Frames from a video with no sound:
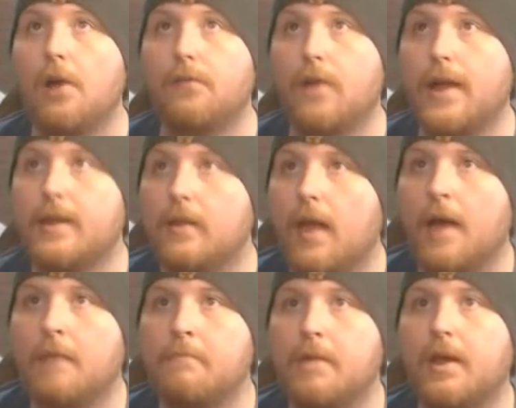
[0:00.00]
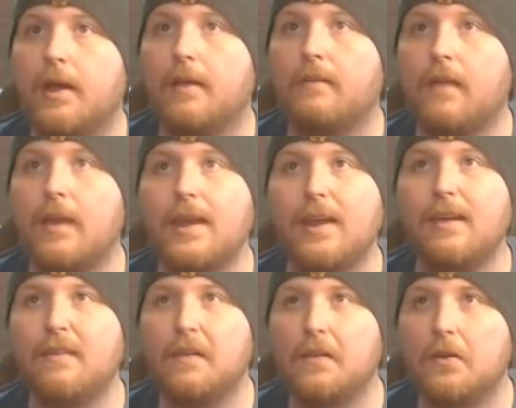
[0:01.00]
analog, because it
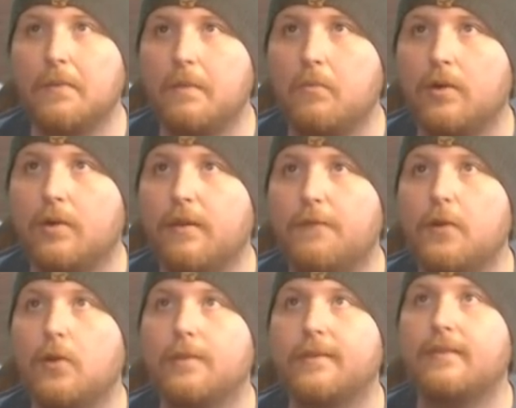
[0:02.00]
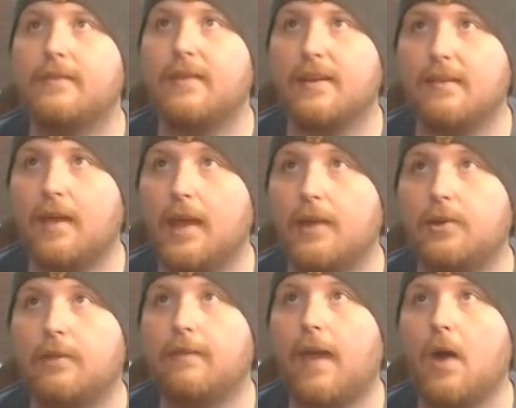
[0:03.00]
is a little bit more difficult to dictate
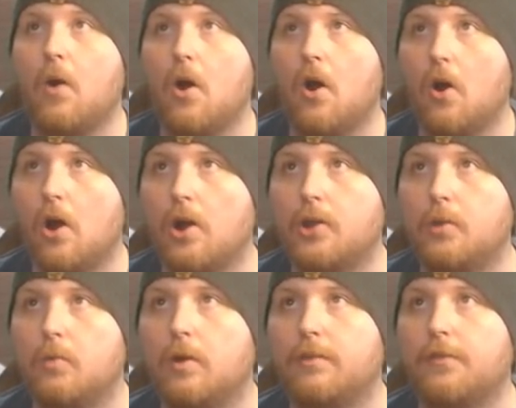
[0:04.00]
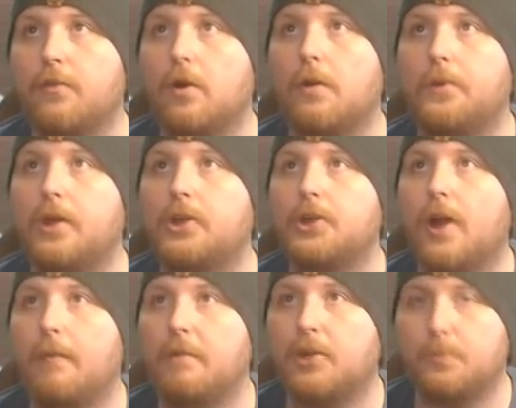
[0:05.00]
just how hard you want to throw a pitch or
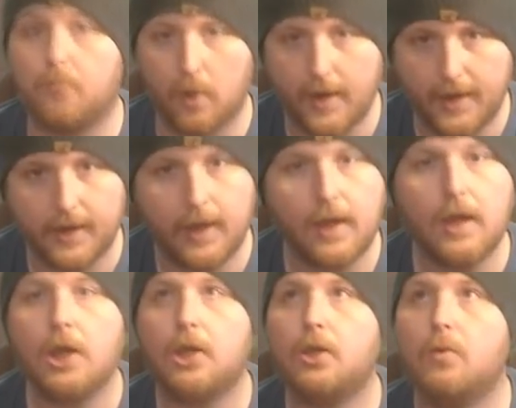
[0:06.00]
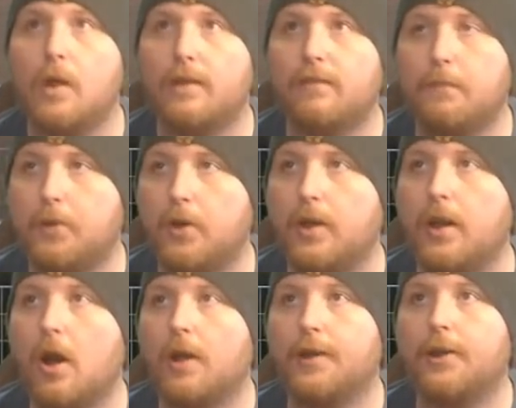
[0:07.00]
how much break you want to put
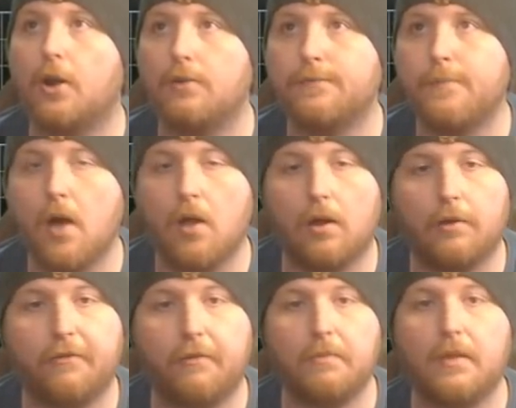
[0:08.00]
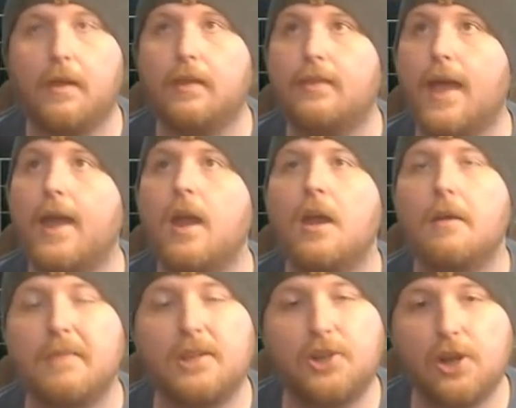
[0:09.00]
on a curveball or something like that.
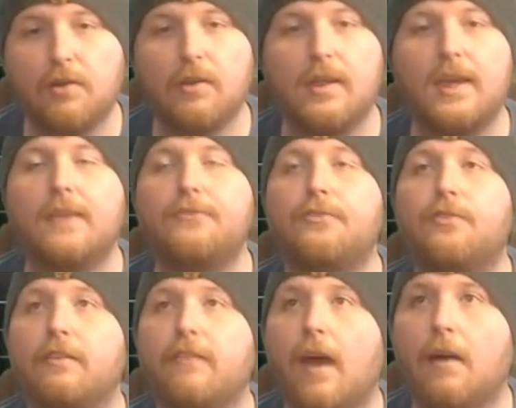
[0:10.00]
But generally, it's just how